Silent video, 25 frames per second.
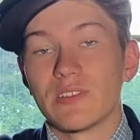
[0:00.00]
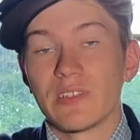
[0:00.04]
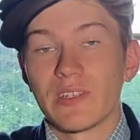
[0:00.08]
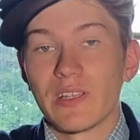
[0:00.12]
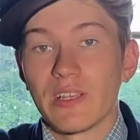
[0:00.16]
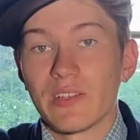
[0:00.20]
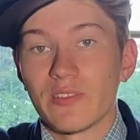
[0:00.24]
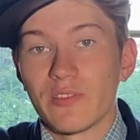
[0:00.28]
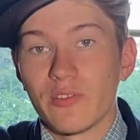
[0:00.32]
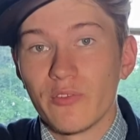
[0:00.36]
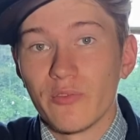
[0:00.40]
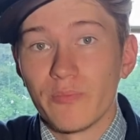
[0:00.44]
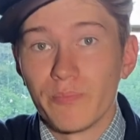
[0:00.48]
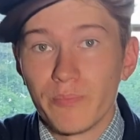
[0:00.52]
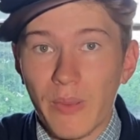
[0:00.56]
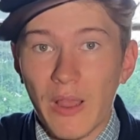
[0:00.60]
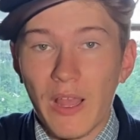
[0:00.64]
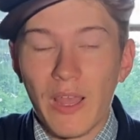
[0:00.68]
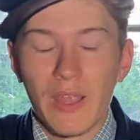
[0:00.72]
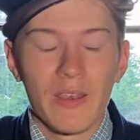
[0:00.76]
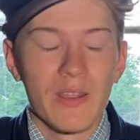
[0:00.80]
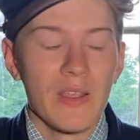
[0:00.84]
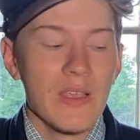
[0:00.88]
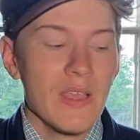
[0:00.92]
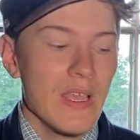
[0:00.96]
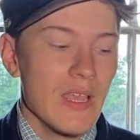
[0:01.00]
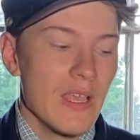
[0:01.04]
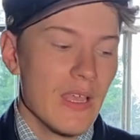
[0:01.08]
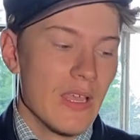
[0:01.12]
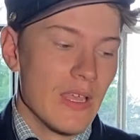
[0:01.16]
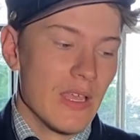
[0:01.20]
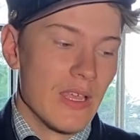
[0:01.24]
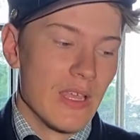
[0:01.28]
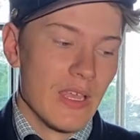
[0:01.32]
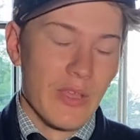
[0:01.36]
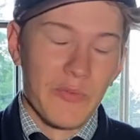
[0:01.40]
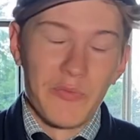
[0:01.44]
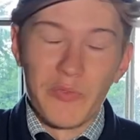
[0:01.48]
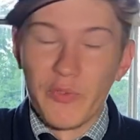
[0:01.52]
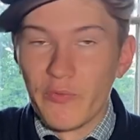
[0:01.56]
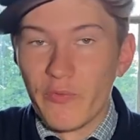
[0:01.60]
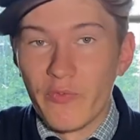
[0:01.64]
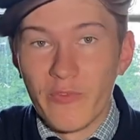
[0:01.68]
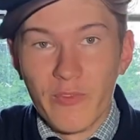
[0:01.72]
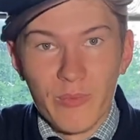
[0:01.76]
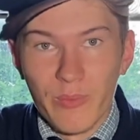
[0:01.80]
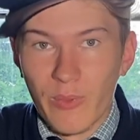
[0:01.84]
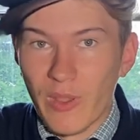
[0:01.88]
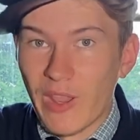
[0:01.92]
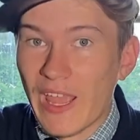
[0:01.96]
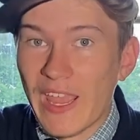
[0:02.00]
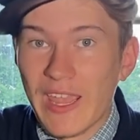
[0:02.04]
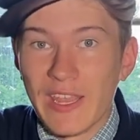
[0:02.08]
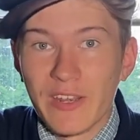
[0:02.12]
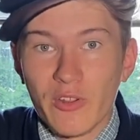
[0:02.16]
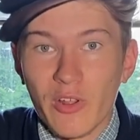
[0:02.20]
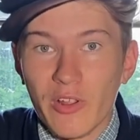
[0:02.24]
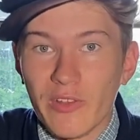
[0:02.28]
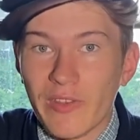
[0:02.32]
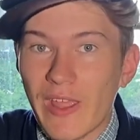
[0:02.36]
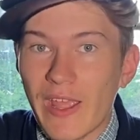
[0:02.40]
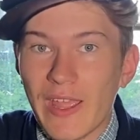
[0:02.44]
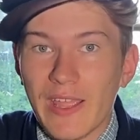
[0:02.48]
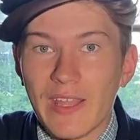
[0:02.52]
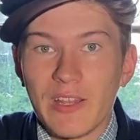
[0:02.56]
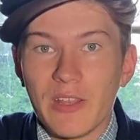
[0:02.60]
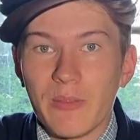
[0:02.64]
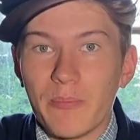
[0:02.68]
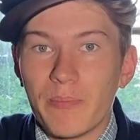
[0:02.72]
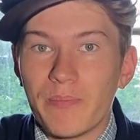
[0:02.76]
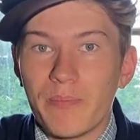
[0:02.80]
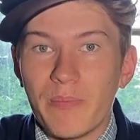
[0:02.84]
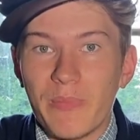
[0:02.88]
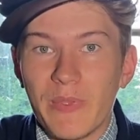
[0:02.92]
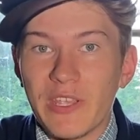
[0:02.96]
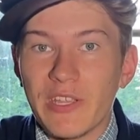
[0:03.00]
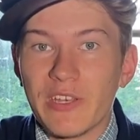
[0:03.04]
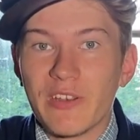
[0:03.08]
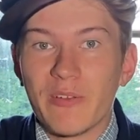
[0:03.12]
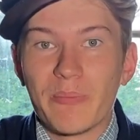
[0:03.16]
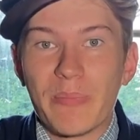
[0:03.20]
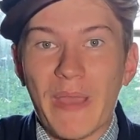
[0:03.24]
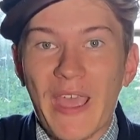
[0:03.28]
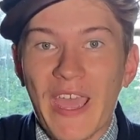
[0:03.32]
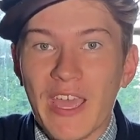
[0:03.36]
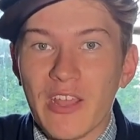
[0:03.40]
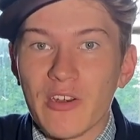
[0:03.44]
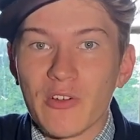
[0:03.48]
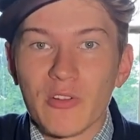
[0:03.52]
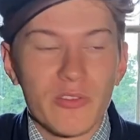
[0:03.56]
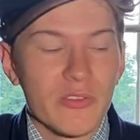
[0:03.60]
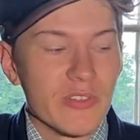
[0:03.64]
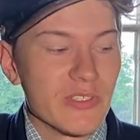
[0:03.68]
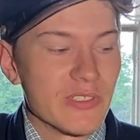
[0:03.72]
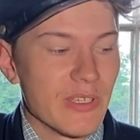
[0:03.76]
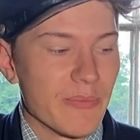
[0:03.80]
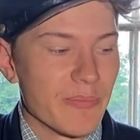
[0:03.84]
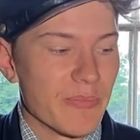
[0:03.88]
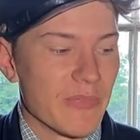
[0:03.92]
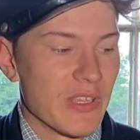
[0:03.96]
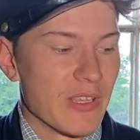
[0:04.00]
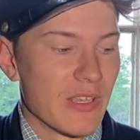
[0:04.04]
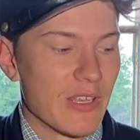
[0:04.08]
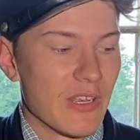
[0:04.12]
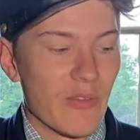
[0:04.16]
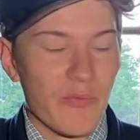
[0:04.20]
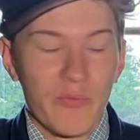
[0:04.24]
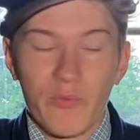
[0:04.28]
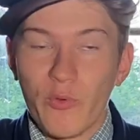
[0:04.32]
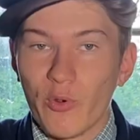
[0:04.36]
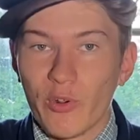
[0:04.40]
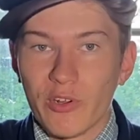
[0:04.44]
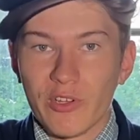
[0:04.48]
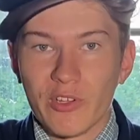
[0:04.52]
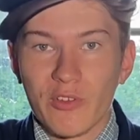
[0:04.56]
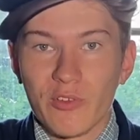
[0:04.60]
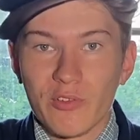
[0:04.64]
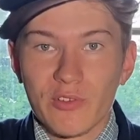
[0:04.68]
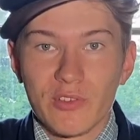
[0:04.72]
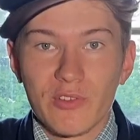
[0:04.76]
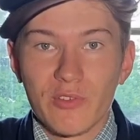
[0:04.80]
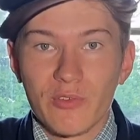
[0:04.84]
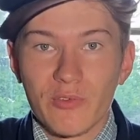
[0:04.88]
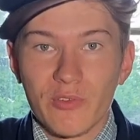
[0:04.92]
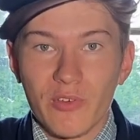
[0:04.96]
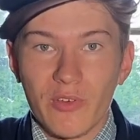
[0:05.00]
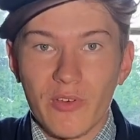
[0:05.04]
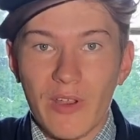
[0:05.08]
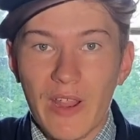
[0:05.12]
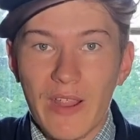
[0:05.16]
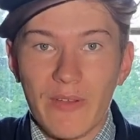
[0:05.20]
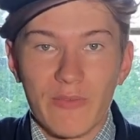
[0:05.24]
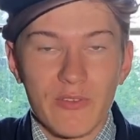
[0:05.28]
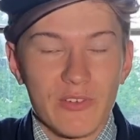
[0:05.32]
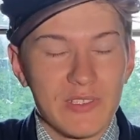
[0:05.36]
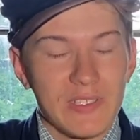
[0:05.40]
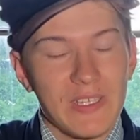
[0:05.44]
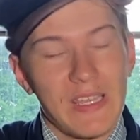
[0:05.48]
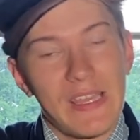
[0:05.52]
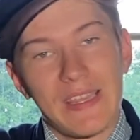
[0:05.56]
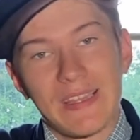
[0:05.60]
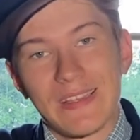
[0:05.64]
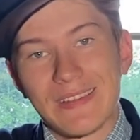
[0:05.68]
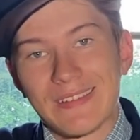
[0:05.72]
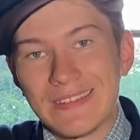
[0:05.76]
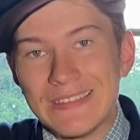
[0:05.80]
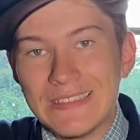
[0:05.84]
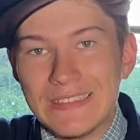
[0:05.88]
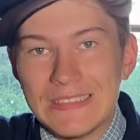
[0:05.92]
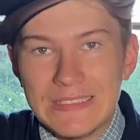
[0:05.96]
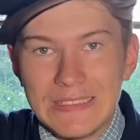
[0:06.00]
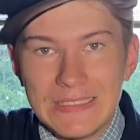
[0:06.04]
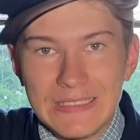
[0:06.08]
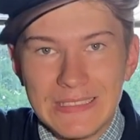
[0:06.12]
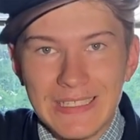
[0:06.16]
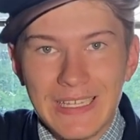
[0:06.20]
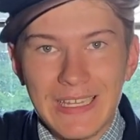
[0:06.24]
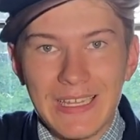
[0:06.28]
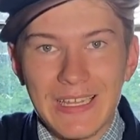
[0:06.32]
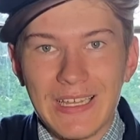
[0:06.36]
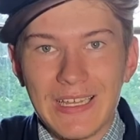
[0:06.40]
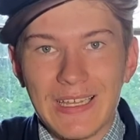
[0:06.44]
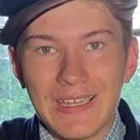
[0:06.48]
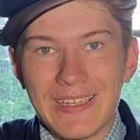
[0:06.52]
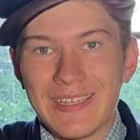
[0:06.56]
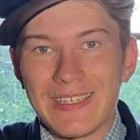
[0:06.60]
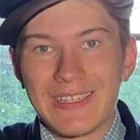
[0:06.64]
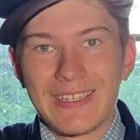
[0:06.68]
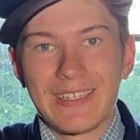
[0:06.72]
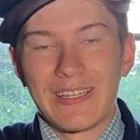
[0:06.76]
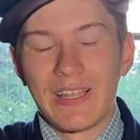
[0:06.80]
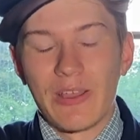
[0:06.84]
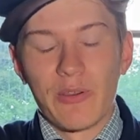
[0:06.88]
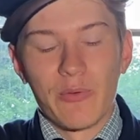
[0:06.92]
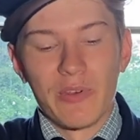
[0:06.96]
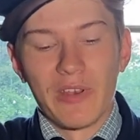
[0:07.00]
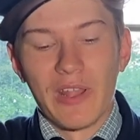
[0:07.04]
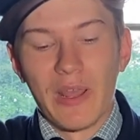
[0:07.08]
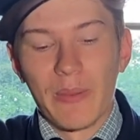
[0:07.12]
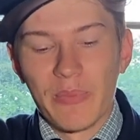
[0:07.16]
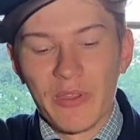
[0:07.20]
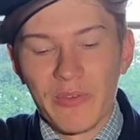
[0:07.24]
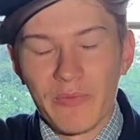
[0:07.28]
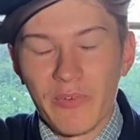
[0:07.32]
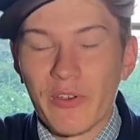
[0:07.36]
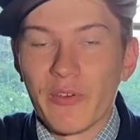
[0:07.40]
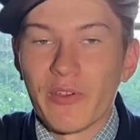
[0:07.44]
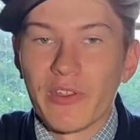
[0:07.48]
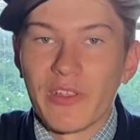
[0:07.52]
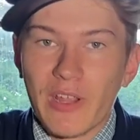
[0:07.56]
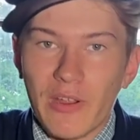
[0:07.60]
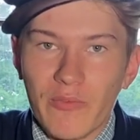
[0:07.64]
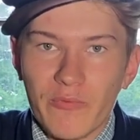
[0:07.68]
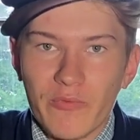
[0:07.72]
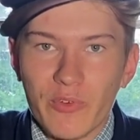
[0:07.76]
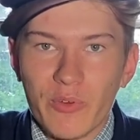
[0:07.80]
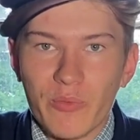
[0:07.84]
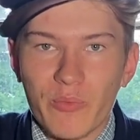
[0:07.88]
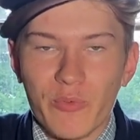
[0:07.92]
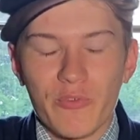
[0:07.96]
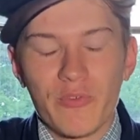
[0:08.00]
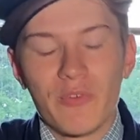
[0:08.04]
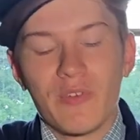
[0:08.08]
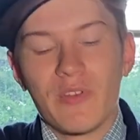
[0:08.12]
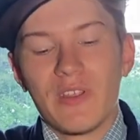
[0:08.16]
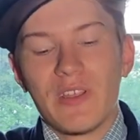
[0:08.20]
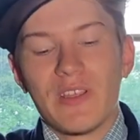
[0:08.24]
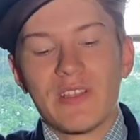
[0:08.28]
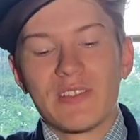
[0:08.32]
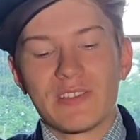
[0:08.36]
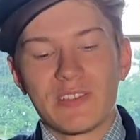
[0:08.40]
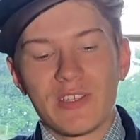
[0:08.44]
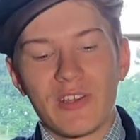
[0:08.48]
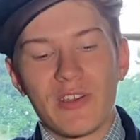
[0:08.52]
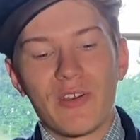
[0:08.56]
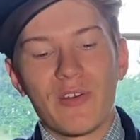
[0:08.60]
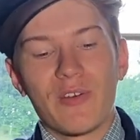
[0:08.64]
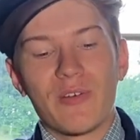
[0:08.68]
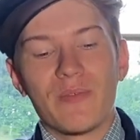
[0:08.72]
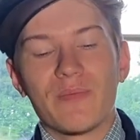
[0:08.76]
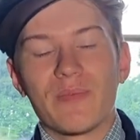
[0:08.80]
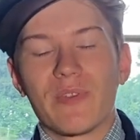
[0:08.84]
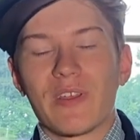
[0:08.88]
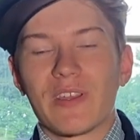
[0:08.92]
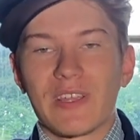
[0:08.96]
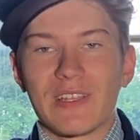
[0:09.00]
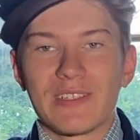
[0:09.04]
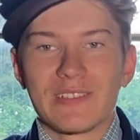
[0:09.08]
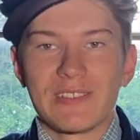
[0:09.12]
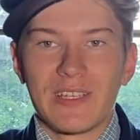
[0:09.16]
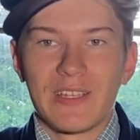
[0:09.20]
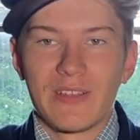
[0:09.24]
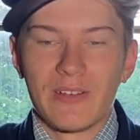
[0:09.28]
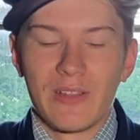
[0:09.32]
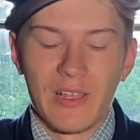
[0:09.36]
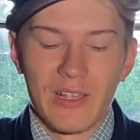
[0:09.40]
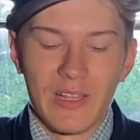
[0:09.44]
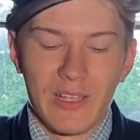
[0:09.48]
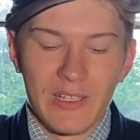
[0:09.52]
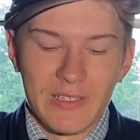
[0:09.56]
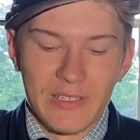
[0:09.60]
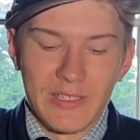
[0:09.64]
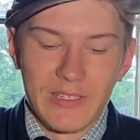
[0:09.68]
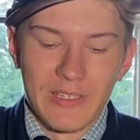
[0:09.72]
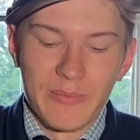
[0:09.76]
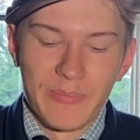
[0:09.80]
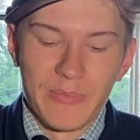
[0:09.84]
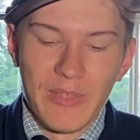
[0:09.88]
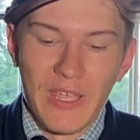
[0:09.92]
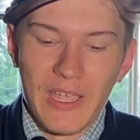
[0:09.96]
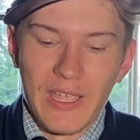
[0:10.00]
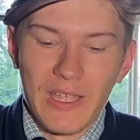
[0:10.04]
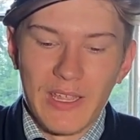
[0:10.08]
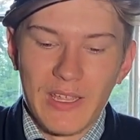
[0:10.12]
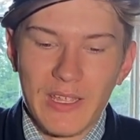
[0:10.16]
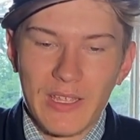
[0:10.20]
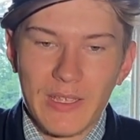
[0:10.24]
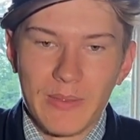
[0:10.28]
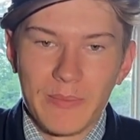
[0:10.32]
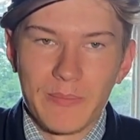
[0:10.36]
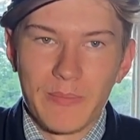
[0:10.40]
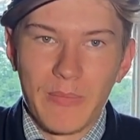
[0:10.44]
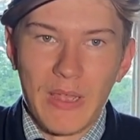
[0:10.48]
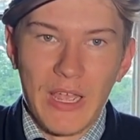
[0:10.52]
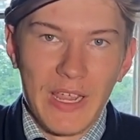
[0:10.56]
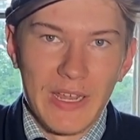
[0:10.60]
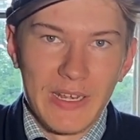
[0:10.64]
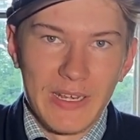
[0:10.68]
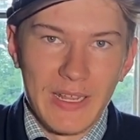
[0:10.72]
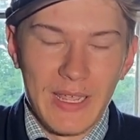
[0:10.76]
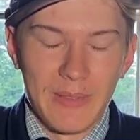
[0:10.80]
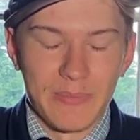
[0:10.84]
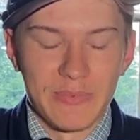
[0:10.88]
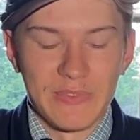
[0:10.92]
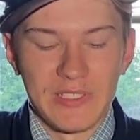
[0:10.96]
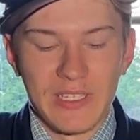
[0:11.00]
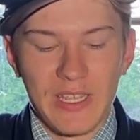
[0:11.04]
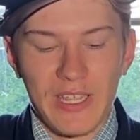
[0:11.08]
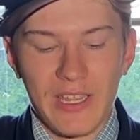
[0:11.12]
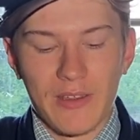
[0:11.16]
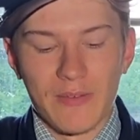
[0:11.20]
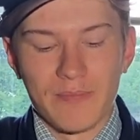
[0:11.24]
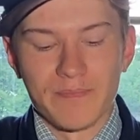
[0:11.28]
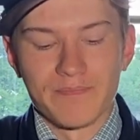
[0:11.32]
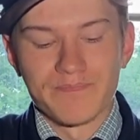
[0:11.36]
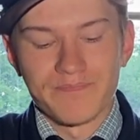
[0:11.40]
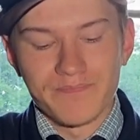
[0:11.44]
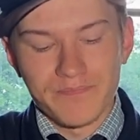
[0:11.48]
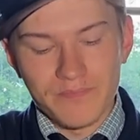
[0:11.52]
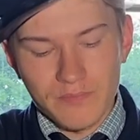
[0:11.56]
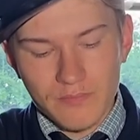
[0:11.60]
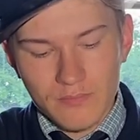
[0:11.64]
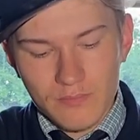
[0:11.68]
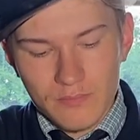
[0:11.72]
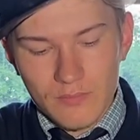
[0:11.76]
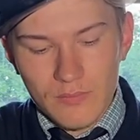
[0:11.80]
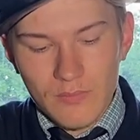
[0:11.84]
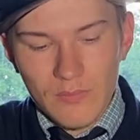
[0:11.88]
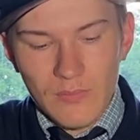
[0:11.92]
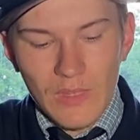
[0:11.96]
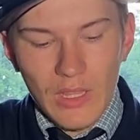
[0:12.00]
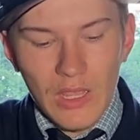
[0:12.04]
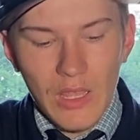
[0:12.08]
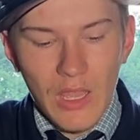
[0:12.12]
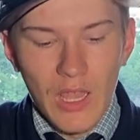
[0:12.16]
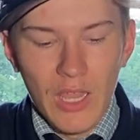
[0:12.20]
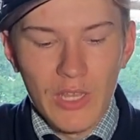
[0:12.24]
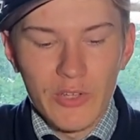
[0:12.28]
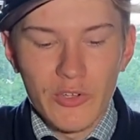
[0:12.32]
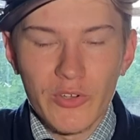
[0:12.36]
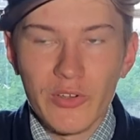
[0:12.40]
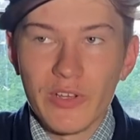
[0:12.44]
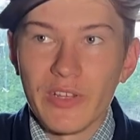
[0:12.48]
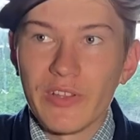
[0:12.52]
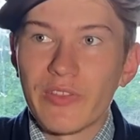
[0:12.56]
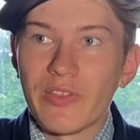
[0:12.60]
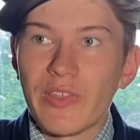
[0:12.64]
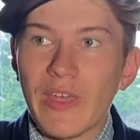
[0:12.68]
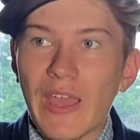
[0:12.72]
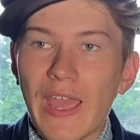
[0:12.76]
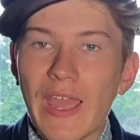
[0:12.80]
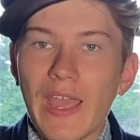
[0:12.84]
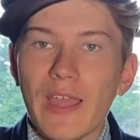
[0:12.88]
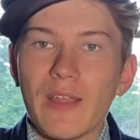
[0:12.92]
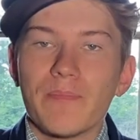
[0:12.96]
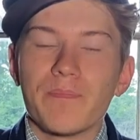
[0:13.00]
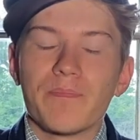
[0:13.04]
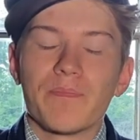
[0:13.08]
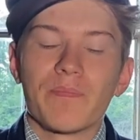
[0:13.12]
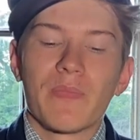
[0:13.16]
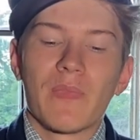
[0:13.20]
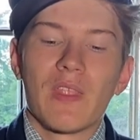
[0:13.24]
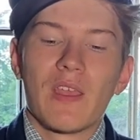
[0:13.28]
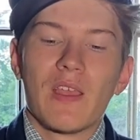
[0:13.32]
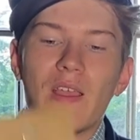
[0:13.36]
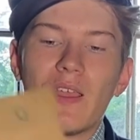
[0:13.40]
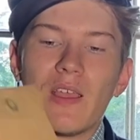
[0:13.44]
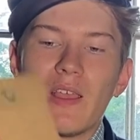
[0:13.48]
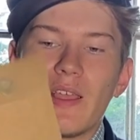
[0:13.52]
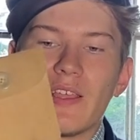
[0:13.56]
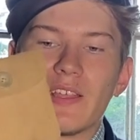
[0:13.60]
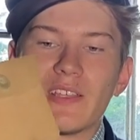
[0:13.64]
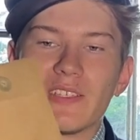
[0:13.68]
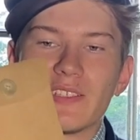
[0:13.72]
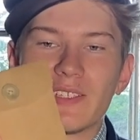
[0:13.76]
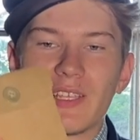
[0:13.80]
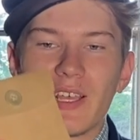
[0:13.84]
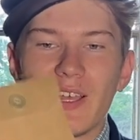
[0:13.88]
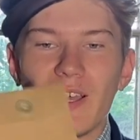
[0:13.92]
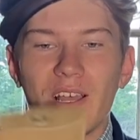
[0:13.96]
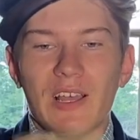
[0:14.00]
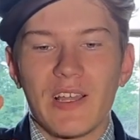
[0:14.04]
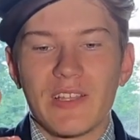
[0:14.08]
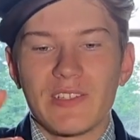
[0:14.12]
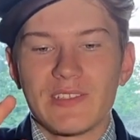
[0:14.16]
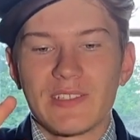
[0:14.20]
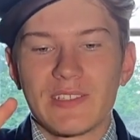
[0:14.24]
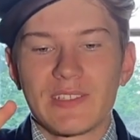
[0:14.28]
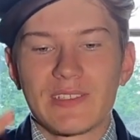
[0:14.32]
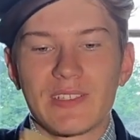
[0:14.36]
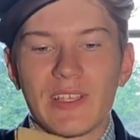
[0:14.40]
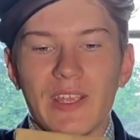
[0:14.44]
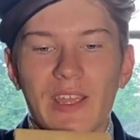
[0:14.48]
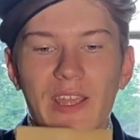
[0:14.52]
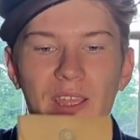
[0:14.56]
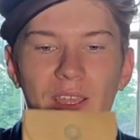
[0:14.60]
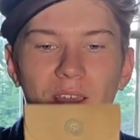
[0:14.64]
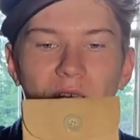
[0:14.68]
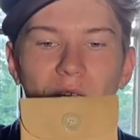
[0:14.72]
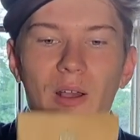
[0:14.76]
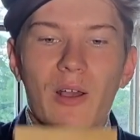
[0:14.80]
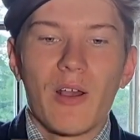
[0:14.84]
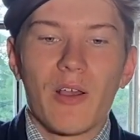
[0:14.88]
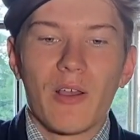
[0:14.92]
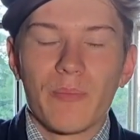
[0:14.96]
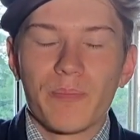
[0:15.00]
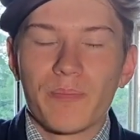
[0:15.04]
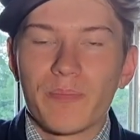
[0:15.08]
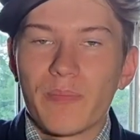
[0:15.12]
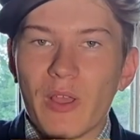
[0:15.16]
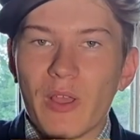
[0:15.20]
to get to, but if you land on that in the heat of battle or something and a fork goes through your haversack, that would not be very comfortable. So, like I said, I like to keep that in my knapsack. Underneath that is just a